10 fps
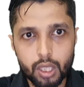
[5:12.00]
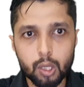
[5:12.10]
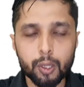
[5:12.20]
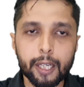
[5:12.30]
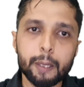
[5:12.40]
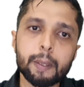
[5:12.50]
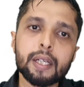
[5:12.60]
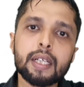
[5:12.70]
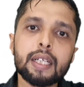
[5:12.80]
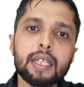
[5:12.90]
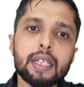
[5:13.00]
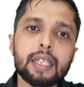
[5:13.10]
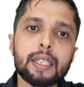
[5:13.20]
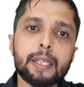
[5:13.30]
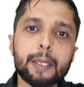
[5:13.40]
Okay,
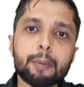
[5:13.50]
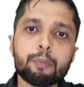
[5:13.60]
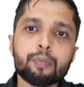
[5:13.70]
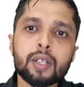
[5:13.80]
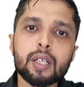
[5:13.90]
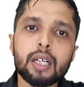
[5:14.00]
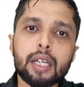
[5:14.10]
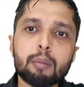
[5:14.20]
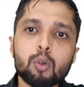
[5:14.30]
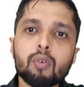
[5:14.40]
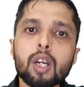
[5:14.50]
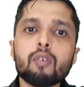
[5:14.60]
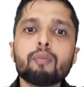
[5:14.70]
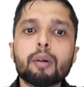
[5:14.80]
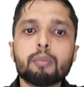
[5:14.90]
then removal
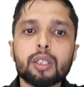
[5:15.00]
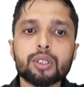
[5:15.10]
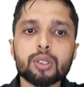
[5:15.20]
of members.